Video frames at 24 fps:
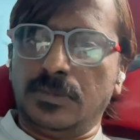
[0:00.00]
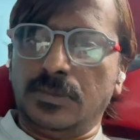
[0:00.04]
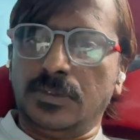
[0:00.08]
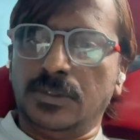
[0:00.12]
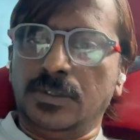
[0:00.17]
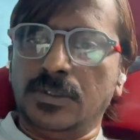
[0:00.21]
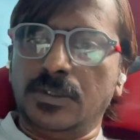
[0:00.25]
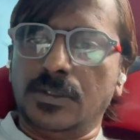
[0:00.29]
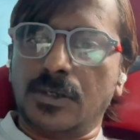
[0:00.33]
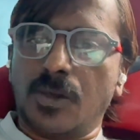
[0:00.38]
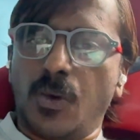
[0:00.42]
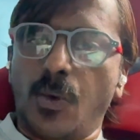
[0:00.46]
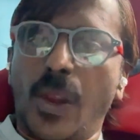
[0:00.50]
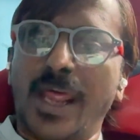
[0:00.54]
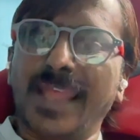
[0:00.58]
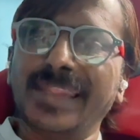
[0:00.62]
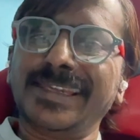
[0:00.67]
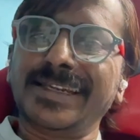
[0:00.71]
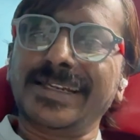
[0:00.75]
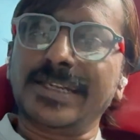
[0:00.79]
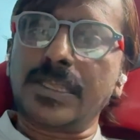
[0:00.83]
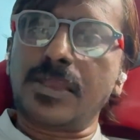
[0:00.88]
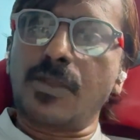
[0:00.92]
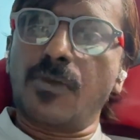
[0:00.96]
the
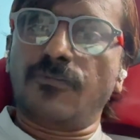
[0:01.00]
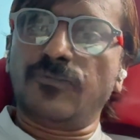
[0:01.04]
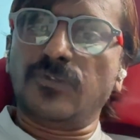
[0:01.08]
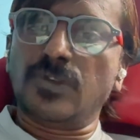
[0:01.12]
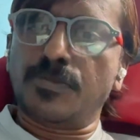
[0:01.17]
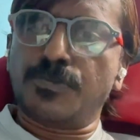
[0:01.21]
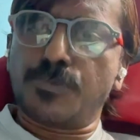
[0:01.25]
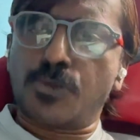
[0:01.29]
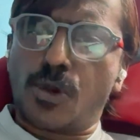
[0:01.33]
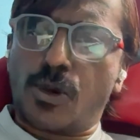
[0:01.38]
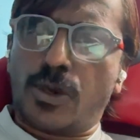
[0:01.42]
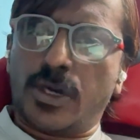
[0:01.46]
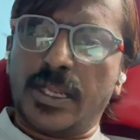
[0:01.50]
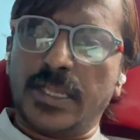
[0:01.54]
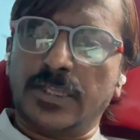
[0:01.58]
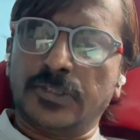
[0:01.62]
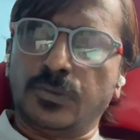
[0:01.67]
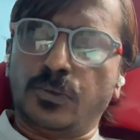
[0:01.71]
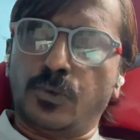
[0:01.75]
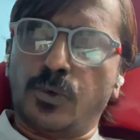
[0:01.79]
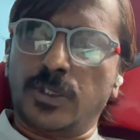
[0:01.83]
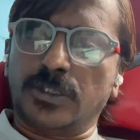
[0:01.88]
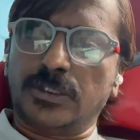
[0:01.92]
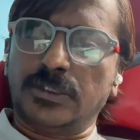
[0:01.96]
quality of the
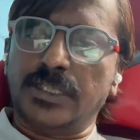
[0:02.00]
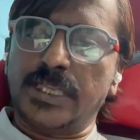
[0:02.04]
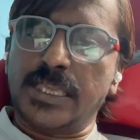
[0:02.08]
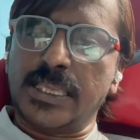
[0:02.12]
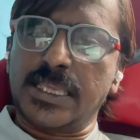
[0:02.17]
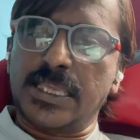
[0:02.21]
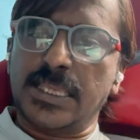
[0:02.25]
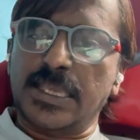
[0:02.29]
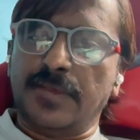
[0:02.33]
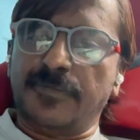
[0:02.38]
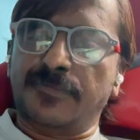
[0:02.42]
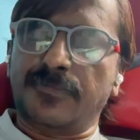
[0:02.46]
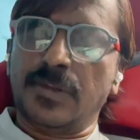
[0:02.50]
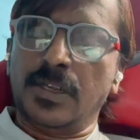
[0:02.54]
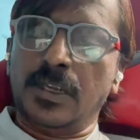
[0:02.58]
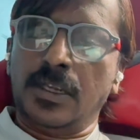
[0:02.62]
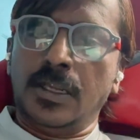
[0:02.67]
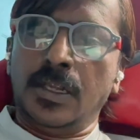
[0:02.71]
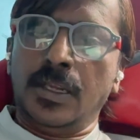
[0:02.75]
products what they get